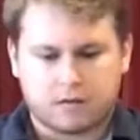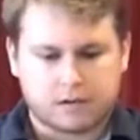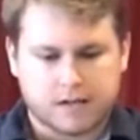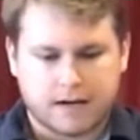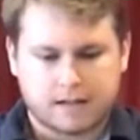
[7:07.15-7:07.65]

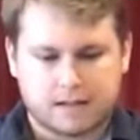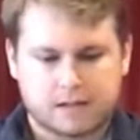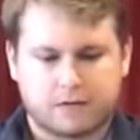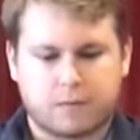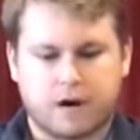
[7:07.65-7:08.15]
with
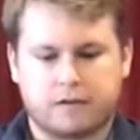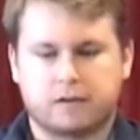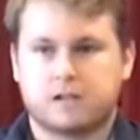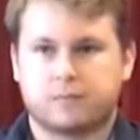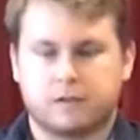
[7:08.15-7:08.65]
scientists from
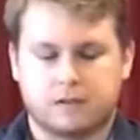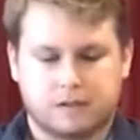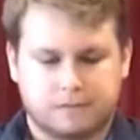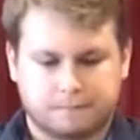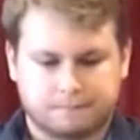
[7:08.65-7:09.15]
other
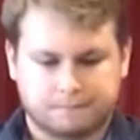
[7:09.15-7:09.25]
disciplines.